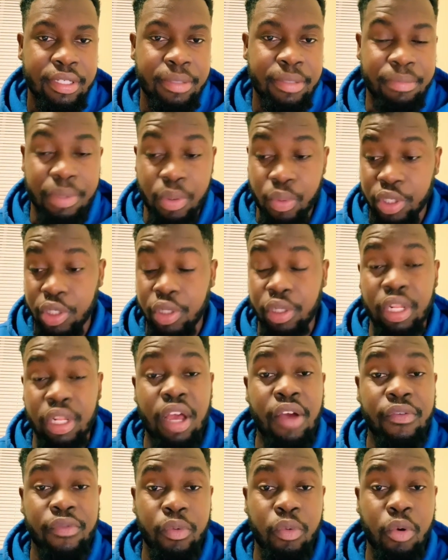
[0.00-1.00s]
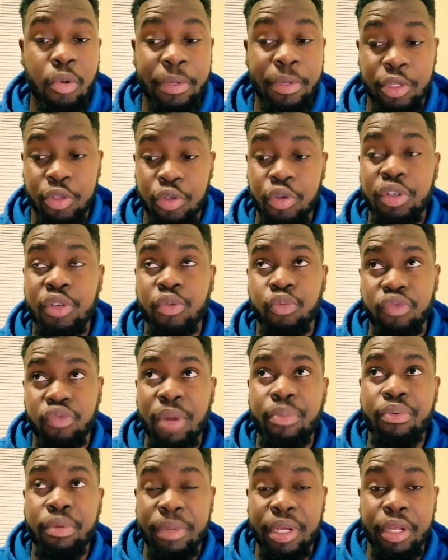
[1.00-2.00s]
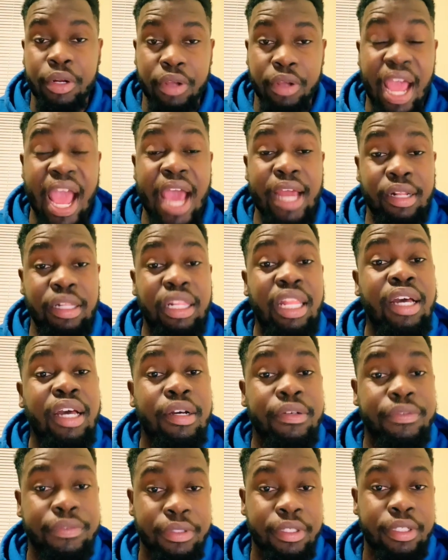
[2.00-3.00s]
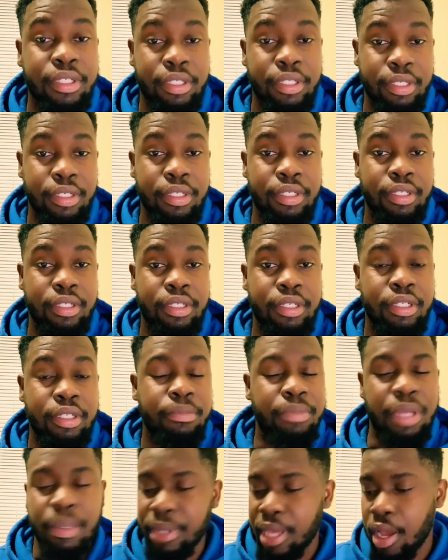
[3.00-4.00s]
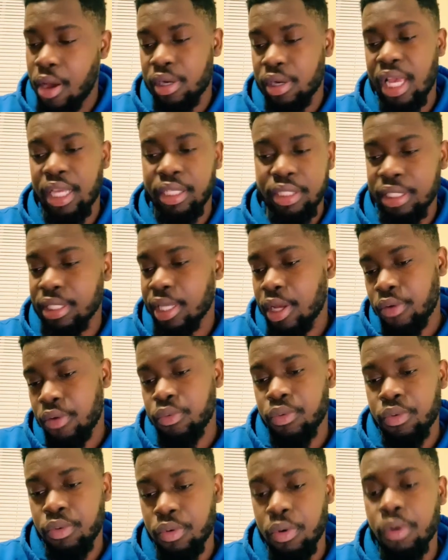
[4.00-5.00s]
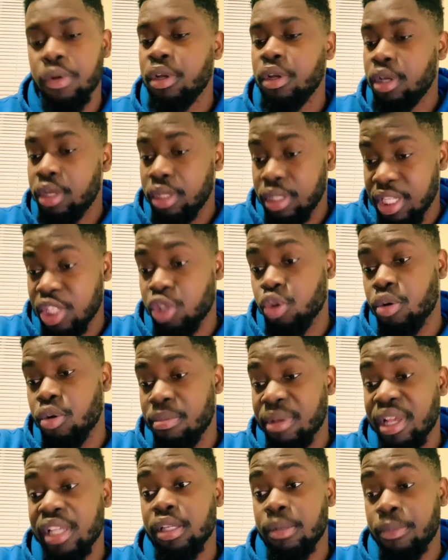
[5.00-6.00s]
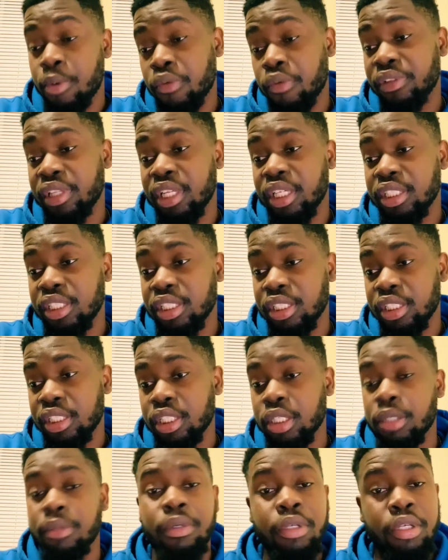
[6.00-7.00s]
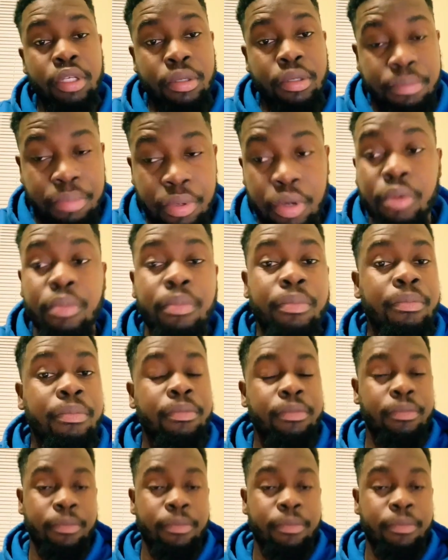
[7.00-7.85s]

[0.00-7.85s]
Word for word: But when you love a woman, you could reprimand her out of love. Baby, I don't like this. I don't, this is going to mess up our relationship. Boom.